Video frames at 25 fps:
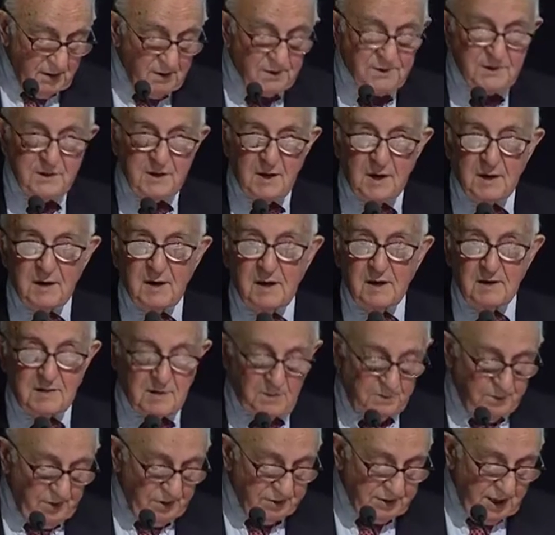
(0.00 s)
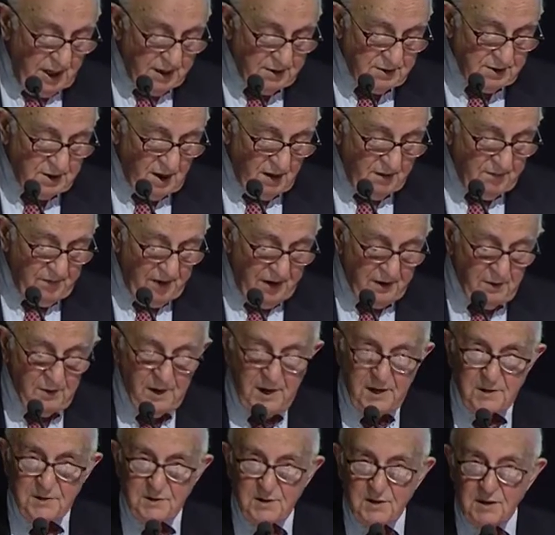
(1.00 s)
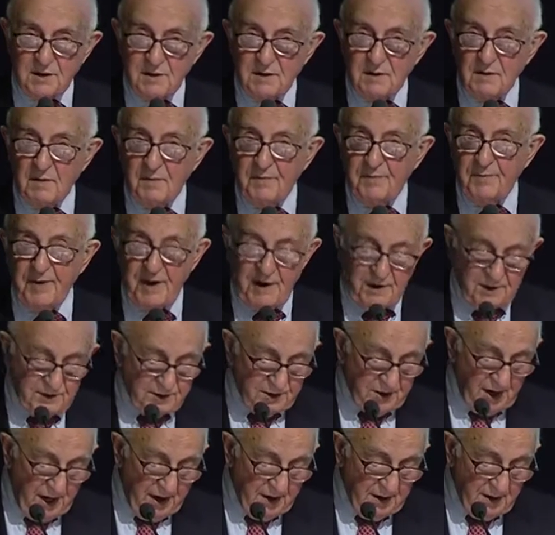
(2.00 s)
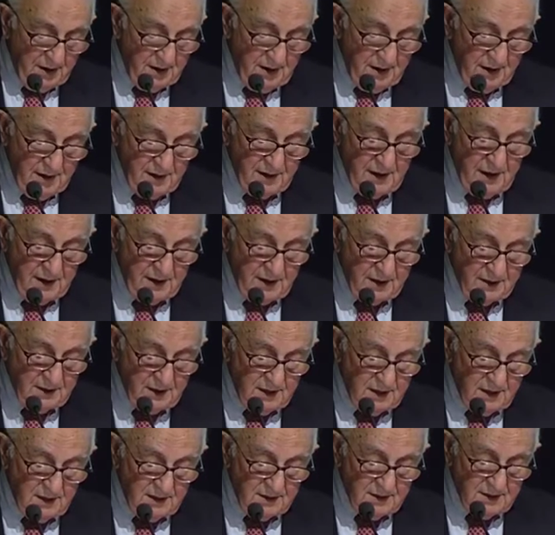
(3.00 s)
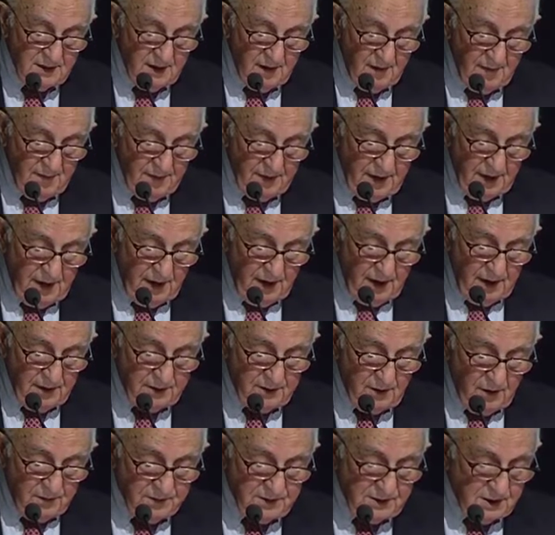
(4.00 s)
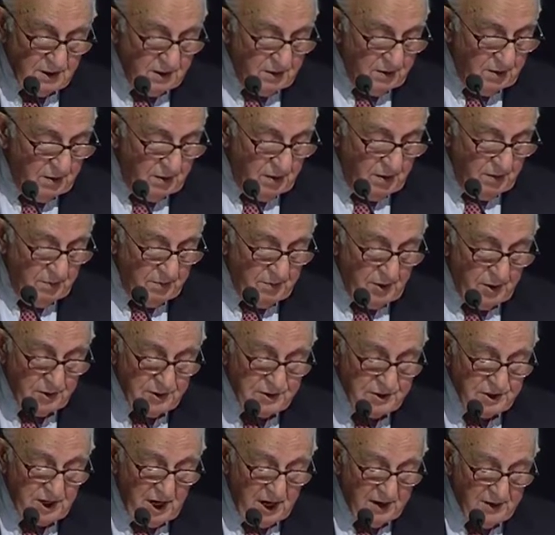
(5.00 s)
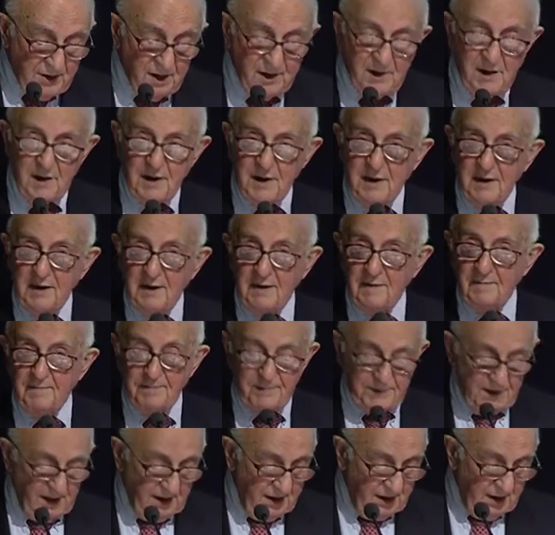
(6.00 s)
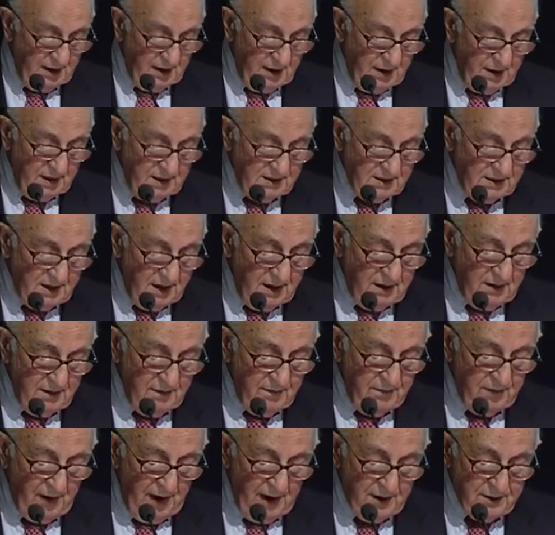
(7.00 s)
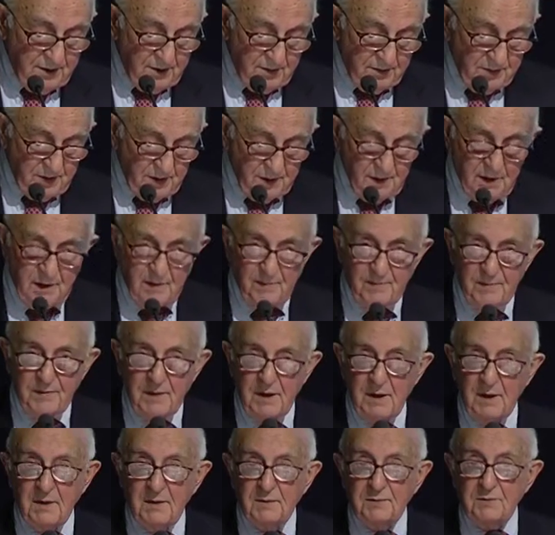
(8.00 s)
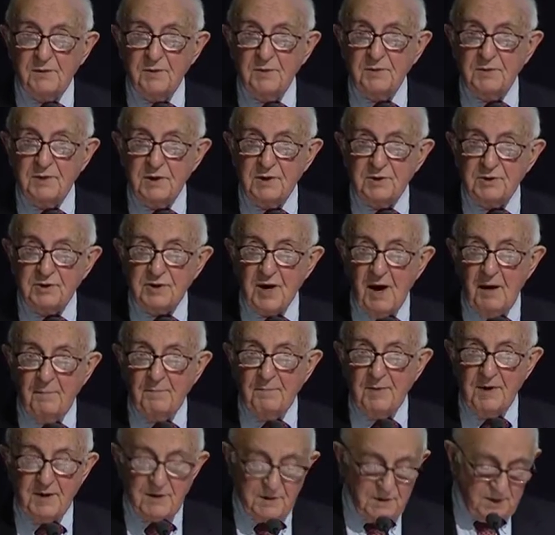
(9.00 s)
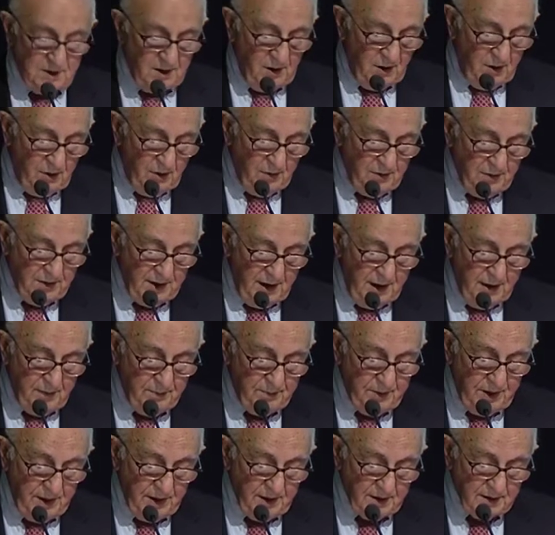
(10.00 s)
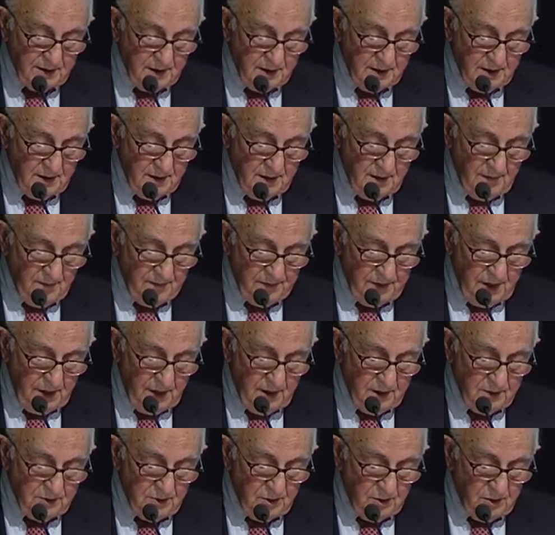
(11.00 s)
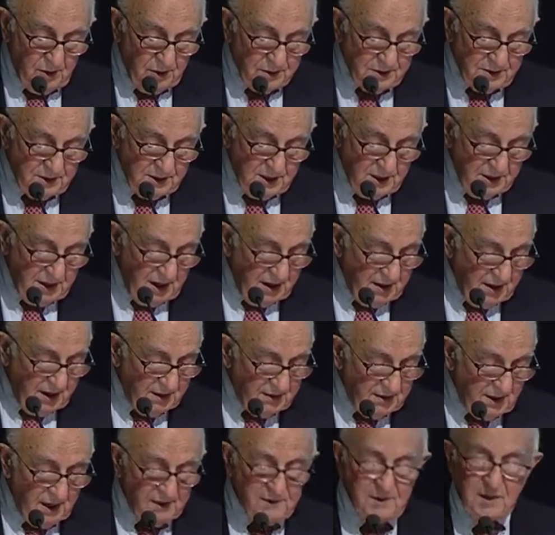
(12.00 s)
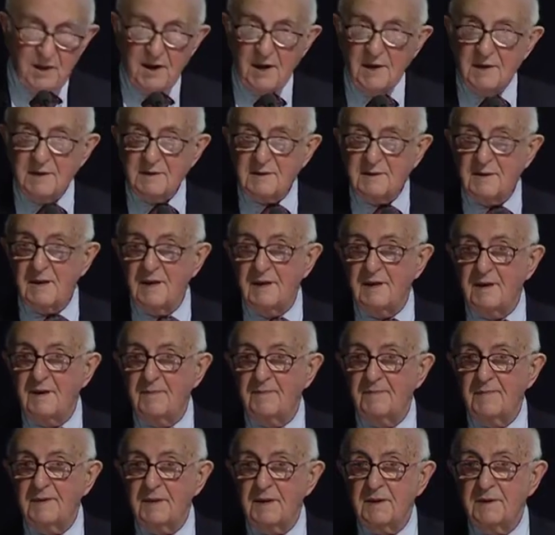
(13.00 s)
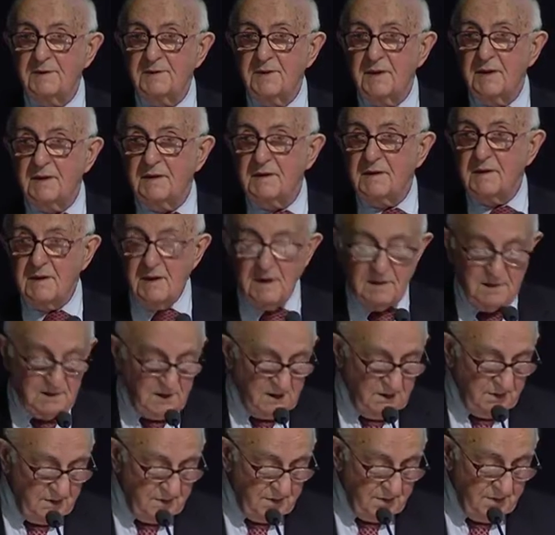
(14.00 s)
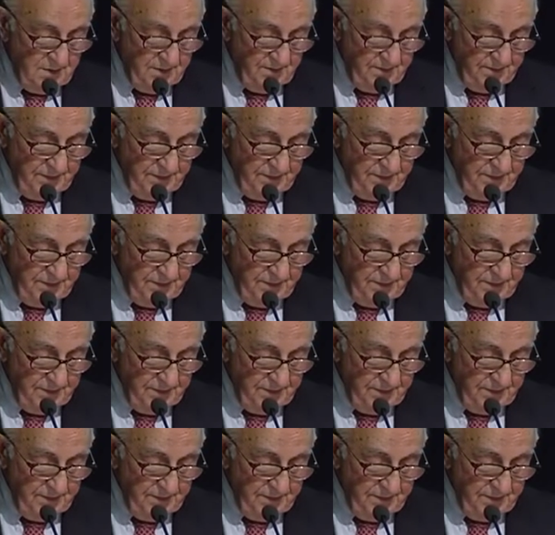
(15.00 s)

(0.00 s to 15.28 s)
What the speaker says: concerning the potential violations of fair trial guarantees and of the law more generally is invaluable to the chamber's own ability to consider and address these issues.